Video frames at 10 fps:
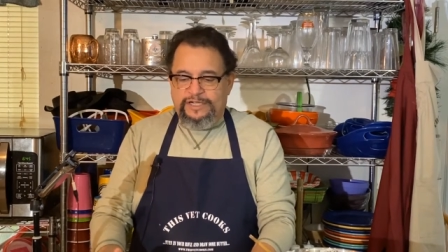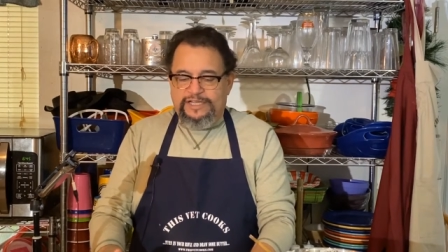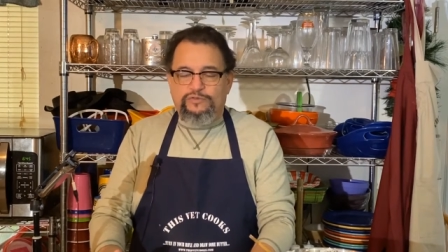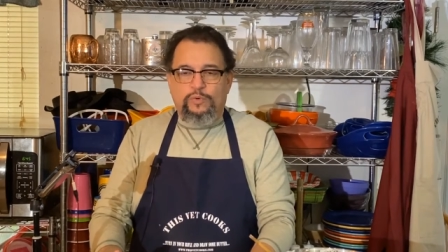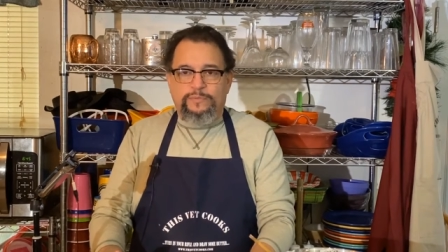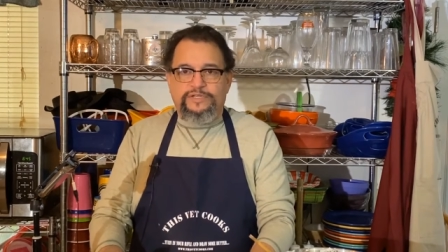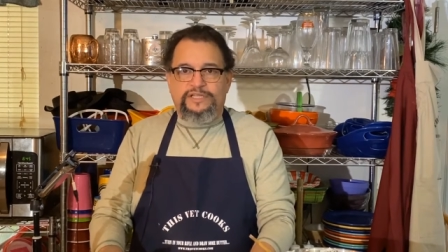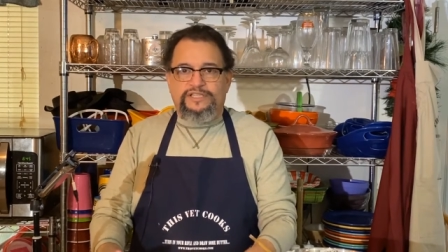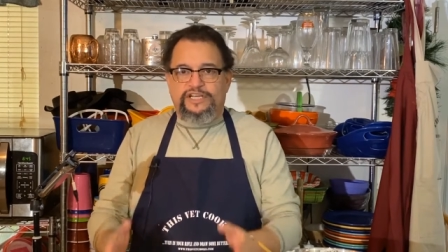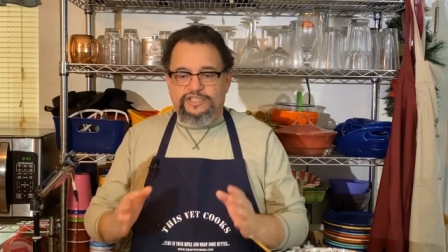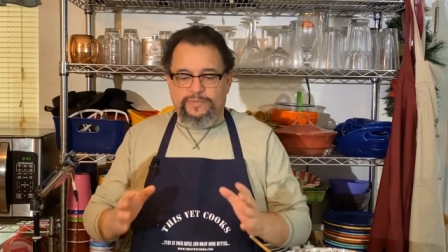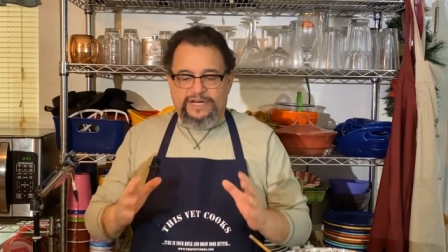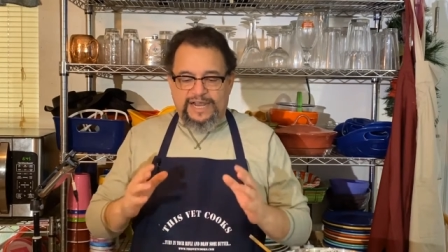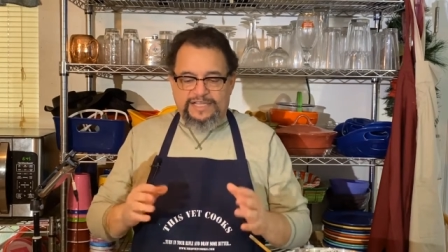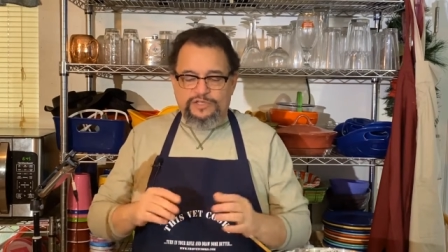It's warm to the touch,
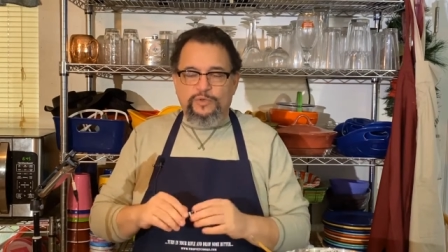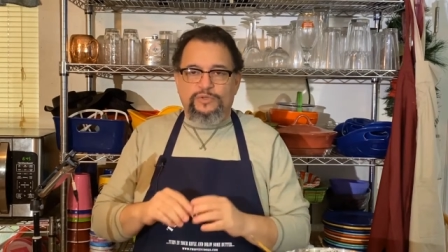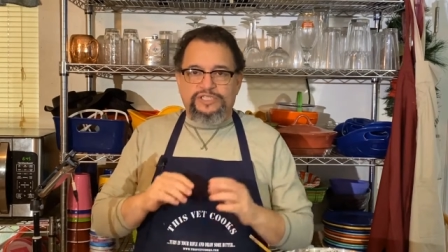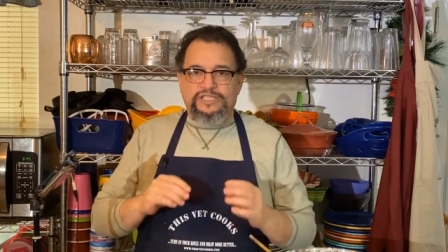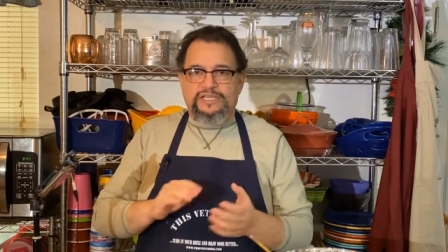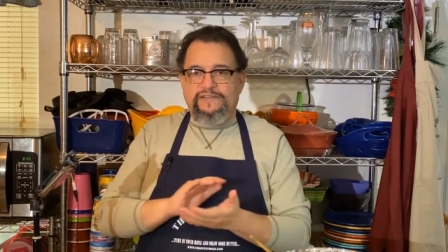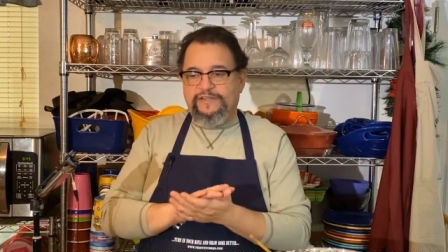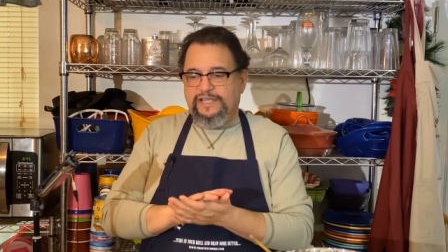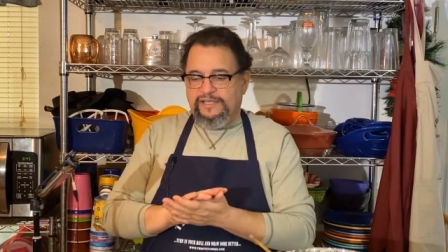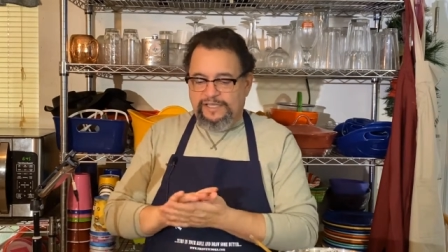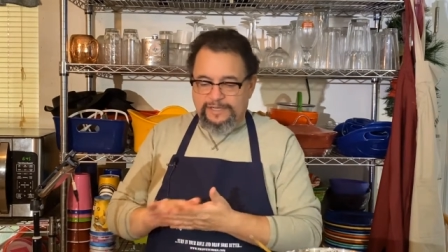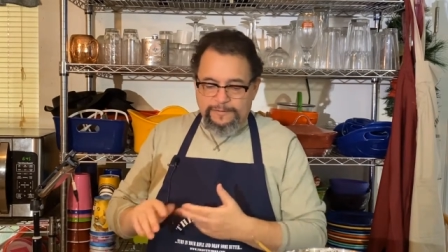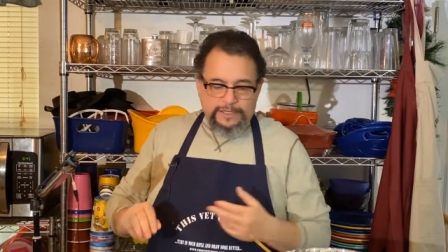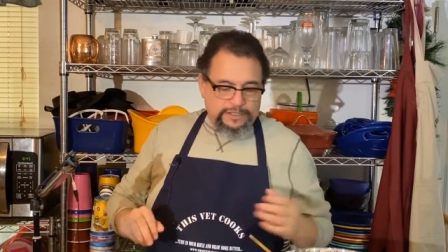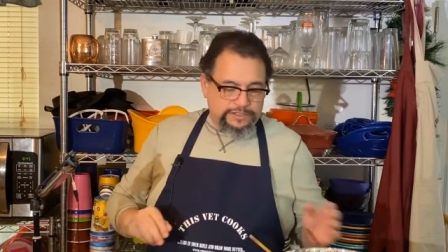but it has cooled significantly.
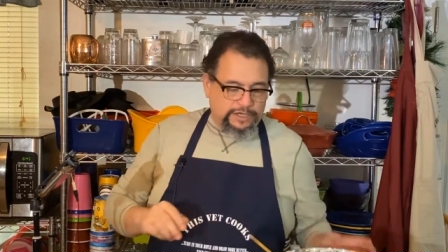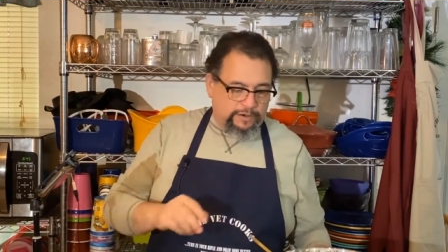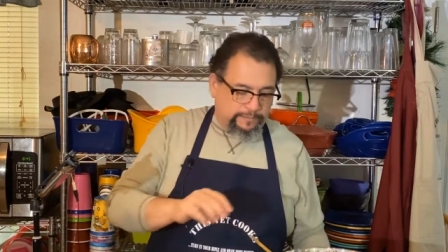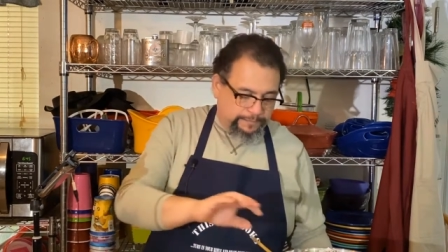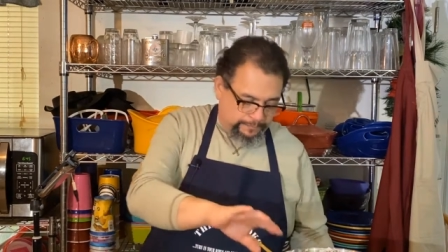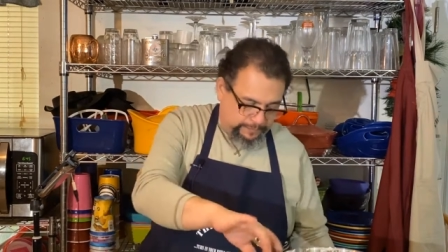So